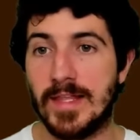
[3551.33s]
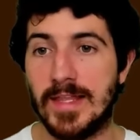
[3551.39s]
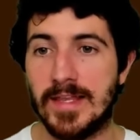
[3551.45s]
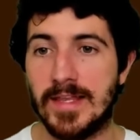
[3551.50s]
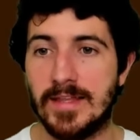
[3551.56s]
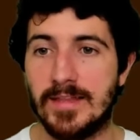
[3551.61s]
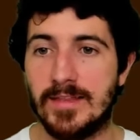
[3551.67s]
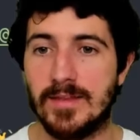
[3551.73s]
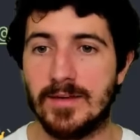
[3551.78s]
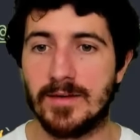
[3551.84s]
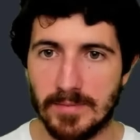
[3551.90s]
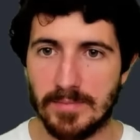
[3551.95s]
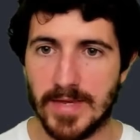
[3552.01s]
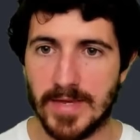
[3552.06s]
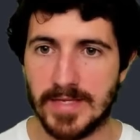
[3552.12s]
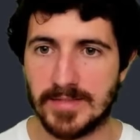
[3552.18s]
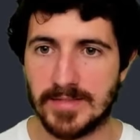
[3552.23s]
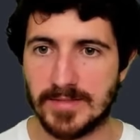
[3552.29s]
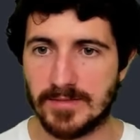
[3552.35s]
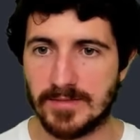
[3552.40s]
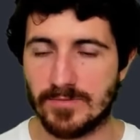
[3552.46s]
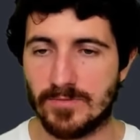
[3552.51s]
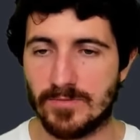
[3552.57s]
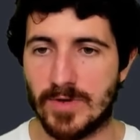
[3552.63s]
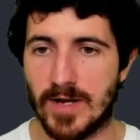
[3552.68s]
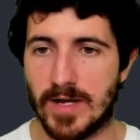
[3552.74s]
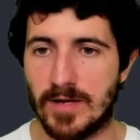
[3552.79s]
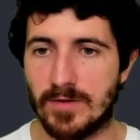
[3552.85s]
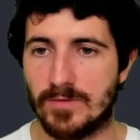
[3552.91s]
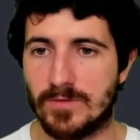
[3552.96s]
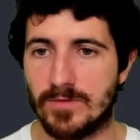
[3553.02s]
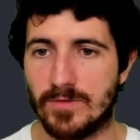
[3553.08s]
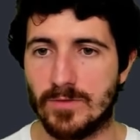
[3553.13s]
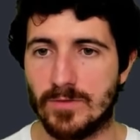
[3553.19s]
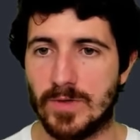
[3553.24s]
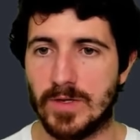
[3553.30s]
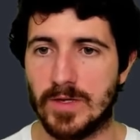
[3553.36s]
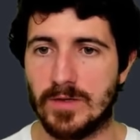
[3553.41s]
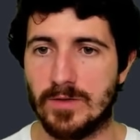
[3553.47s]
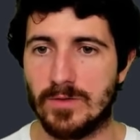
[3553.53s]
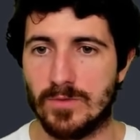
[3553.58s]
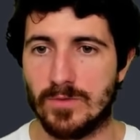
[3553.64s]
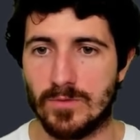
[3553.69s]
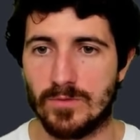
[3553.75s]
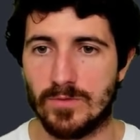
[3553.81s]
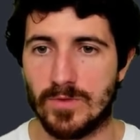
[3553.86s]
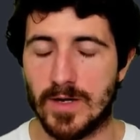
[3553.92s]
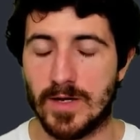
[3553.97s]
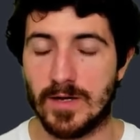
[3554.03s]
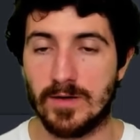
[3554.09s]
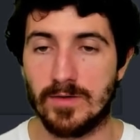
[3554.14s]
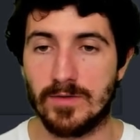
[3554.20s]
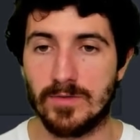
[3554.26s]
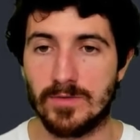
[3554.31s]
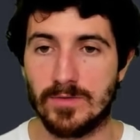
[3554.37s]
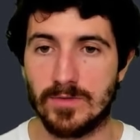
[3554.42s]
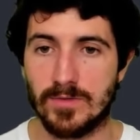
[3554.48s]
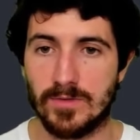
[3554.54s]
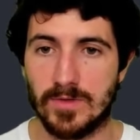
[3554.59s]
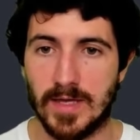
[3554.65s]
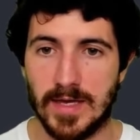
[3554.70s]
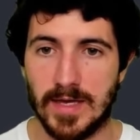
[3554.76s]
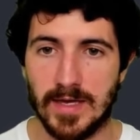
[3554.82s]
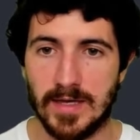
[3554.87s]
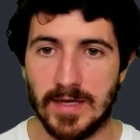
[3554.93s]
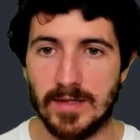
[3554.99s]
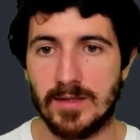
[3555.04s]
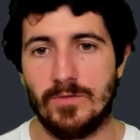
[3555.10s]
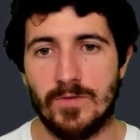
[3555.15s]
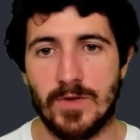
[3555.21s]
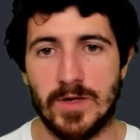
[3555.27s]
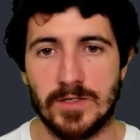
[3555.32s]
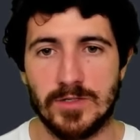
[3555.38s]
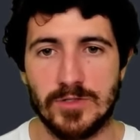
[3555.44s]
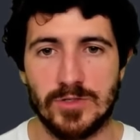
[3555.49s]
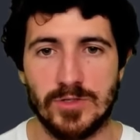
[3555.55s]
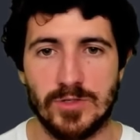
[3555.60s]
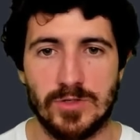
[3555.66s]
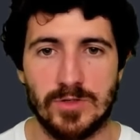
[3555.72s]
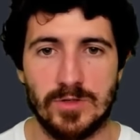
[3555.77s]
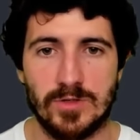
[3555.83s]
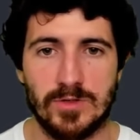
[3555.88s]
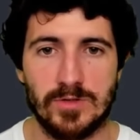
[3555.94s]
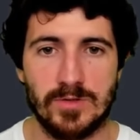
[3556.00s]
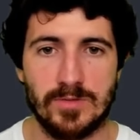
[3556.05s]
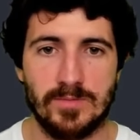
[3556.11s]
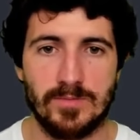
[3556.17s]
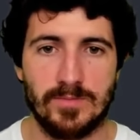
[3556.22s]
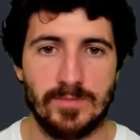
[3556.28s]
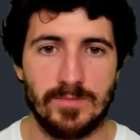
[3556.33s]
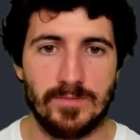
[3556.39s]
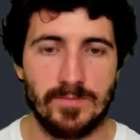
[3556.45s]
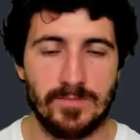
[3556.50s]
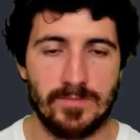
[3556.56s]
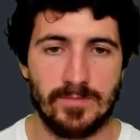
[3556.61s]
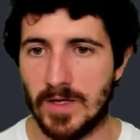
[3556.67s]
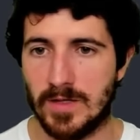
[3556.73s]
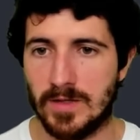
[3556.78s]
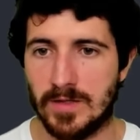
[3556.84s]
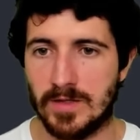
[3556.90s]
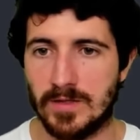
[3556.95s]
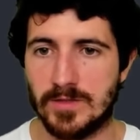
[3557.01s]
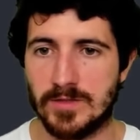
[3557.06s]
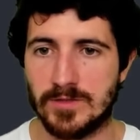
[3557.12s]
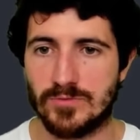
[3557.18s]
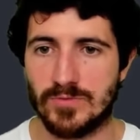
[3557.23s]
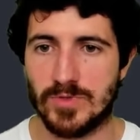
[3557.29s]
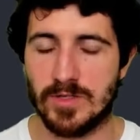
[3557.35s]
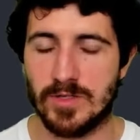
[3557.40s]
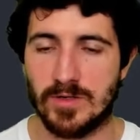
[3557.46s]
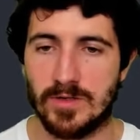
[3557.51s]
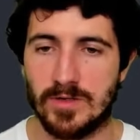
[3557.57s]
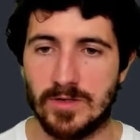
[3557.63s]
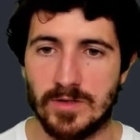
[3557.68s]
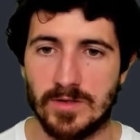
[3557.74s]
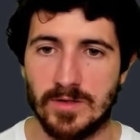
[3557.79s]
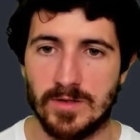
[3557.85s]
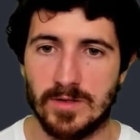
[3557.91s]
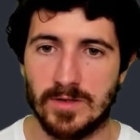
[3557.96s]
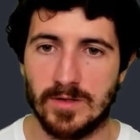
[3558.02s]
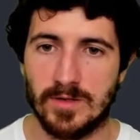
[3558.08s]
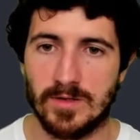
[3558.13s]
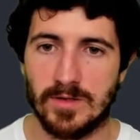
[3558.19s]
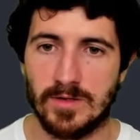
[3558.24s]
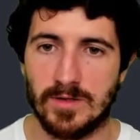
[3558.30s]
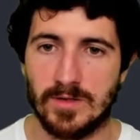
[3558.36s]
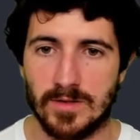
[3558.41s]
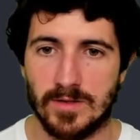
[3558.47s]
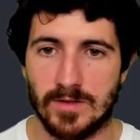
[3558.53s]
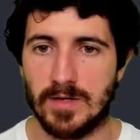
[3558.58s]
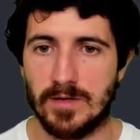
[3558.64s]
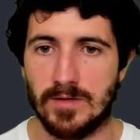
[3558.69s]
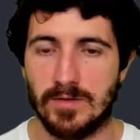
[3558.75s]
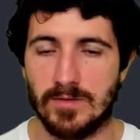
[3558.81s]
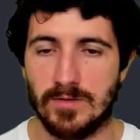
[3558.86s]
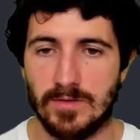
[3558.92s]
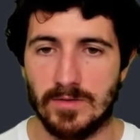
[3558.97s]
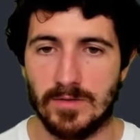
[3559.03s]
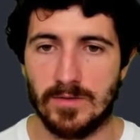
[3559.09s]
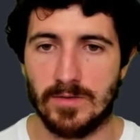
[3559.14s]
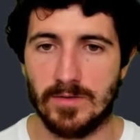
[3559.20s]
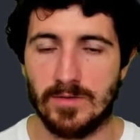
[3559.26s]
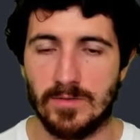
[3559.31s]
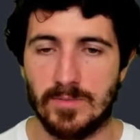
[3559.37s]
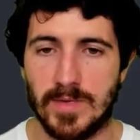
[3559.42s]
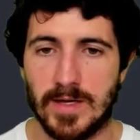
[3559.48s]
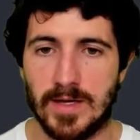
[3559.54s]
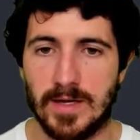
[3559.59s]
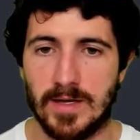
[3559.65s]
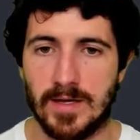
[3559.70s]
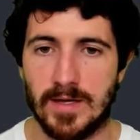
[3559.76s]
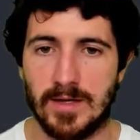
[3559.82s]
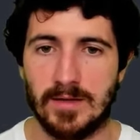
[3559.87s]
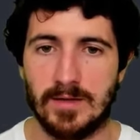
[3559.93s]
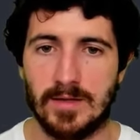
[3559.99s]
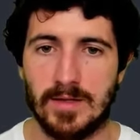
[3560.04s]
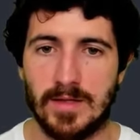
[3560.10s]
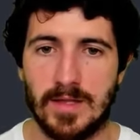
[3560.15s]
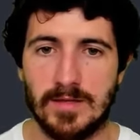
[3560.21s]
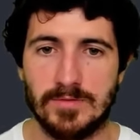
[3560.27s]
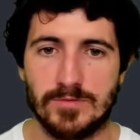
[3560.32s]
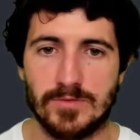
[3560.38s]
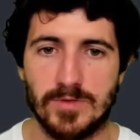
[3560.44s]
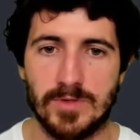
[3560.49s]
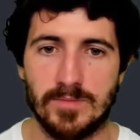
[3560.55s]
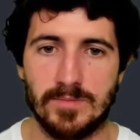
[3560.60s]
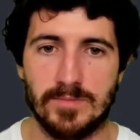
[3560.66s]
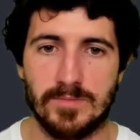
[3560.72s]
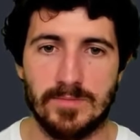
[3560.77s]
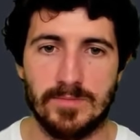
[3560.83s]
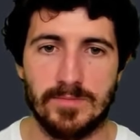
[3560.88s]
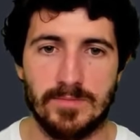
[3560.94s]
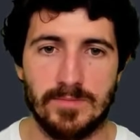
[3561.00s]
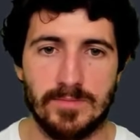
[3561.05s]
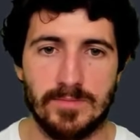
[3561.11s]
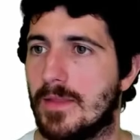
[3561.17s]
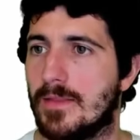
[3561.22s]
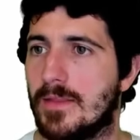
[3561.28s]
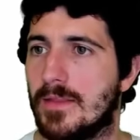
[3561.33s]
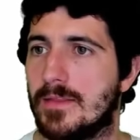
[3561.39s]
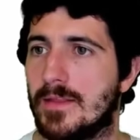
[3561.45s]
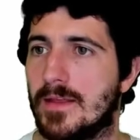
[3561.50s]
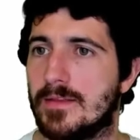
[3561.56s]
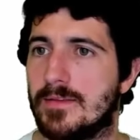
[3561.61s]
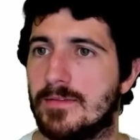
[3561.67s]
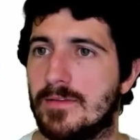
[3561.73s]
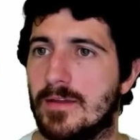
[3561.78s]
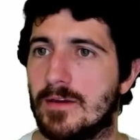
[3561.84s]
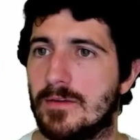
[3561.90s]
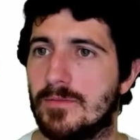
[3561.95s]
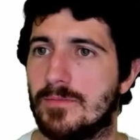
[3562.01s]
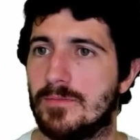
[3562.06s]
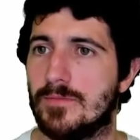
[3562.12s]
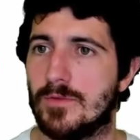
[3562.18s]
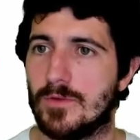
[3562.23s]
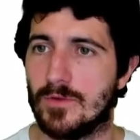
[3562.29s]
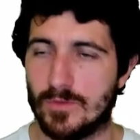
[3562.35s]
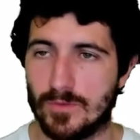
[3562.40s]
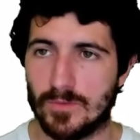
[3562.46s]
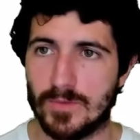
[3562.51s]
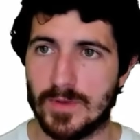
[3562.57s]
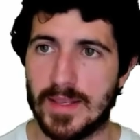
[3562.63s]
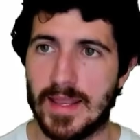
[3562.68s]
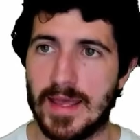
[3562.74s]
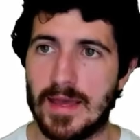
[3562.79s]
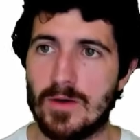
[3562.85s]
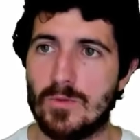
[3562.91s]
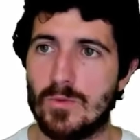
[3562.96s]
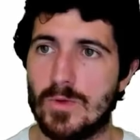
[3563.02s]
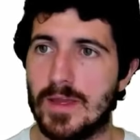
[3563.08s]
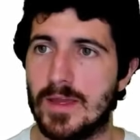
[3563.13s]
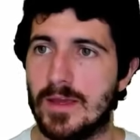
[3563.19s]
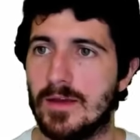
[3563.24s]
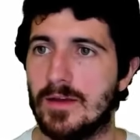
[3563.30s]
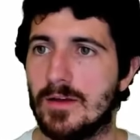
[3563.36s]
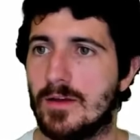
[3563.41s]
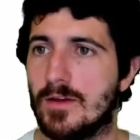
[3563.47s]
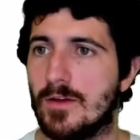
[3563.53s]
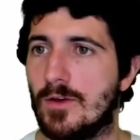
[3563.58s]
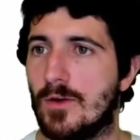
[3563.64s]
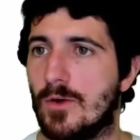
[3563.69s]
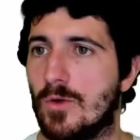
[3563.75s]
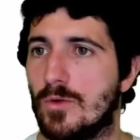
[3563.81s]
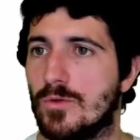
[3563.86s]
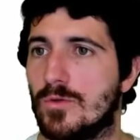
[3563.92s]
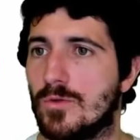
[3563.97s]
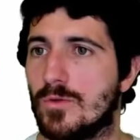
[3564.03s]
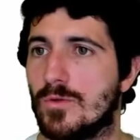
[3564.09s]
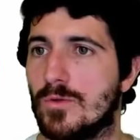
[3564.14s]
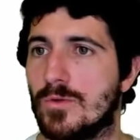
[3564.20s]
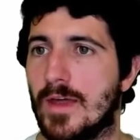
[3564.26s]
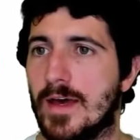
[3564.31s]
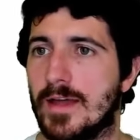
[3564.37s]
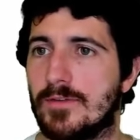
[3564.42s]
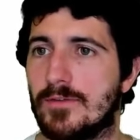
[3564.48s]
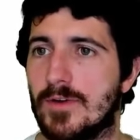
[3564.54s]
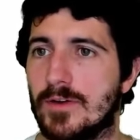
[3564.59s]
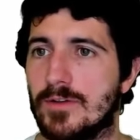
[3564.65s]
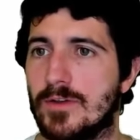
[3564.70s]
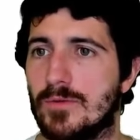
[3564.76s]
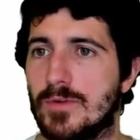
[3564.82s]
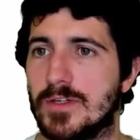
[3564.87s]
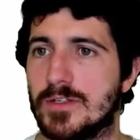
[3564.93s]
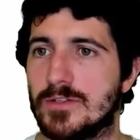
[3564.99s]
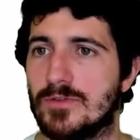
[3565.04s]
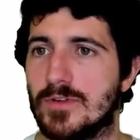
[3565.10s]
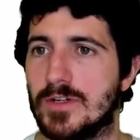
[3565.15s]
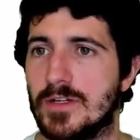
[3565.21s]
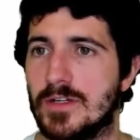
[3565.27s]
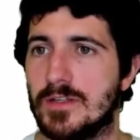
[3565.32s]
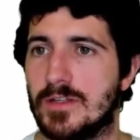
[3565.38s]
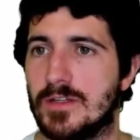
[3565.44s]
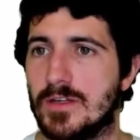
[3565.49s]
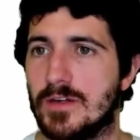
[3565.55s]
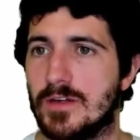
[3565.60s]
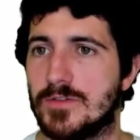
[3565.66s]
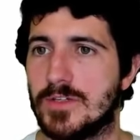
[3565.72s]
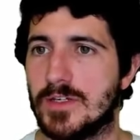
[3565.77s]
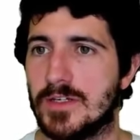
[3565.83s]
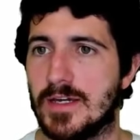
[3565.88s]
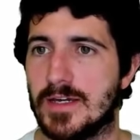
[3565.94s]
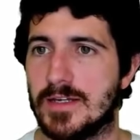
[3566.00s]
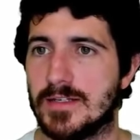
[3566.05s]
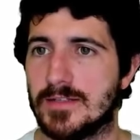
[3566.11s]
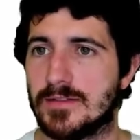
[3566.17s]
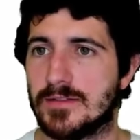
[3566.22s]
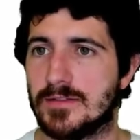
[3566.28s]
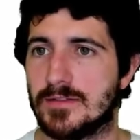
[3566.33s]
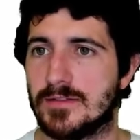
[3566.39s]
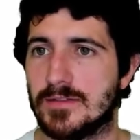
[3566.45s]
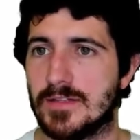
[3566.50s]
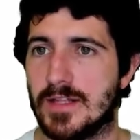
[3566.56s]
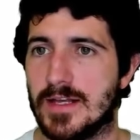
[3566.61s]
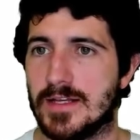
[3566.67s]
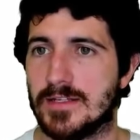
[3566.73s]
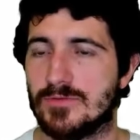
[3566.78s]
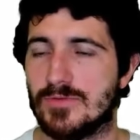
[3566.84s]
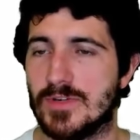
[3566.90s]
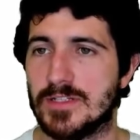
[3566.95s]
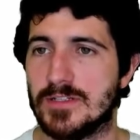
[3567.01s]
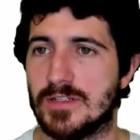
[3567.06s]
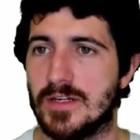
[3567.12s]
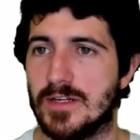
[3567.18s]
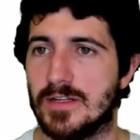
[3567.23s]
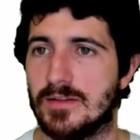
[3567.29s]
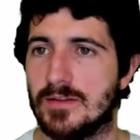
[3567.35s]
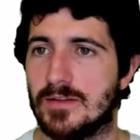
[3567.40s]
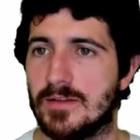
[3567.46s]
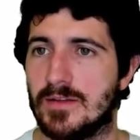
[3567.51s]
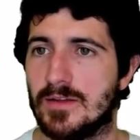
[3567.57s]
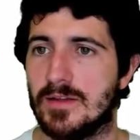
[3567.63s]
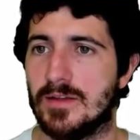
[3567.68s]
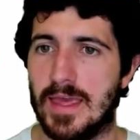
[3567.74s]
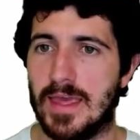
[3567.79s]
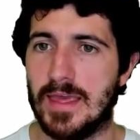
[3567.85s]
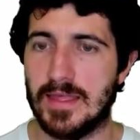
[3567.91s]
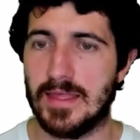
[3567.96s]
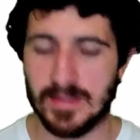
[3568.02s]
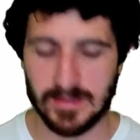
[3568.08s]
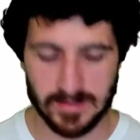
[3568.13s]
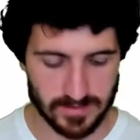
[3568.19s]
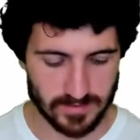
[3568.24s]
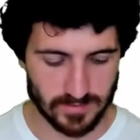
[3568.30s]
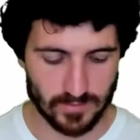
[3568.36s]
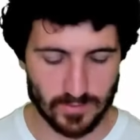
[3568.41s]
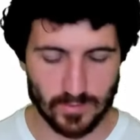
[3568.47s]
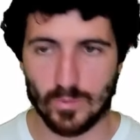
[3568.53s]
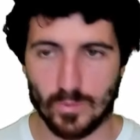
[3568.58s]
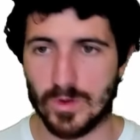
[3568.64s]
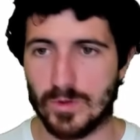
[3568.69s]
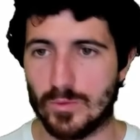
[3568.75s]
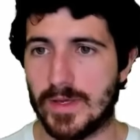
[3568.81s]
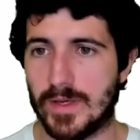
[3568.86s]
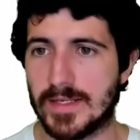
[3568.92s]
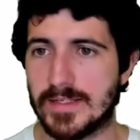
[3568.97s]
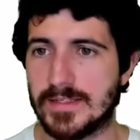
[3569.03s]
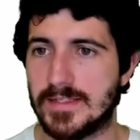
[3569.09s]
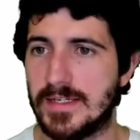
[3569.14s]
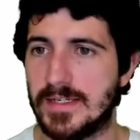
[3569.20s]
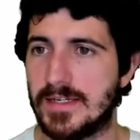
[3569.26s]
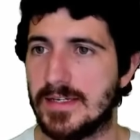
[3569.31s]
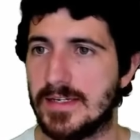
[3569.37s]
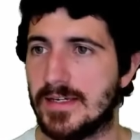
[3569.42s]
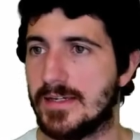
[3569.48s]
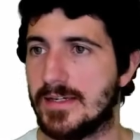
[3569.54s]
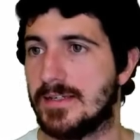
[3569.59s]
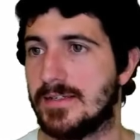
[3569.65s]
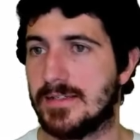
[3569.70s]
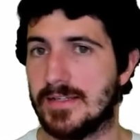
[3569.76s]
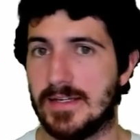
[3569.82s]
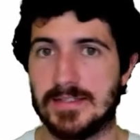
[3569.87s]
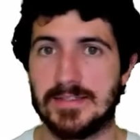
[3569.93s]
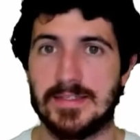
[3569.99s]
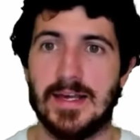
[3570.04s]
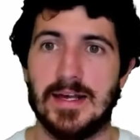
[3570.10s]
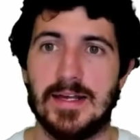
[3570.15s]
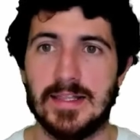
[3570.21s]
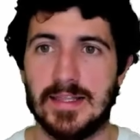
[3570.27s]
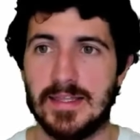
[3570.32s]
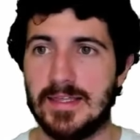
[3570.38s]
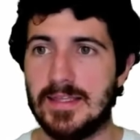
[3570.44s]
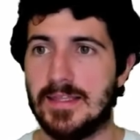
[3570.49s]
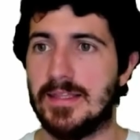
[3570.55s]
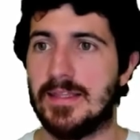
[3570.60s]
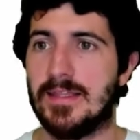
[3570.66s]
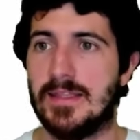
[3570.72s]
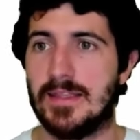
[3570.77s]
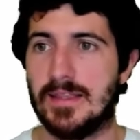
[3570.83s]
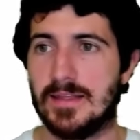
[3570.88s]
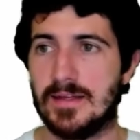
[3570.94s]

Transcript: deleted the base route. So we can do route get function and then just return, I don't know, Nono.ma live stream. And then that's there. So now we go to that route that we just created, tfjs slash resnet, and what we can see is exactly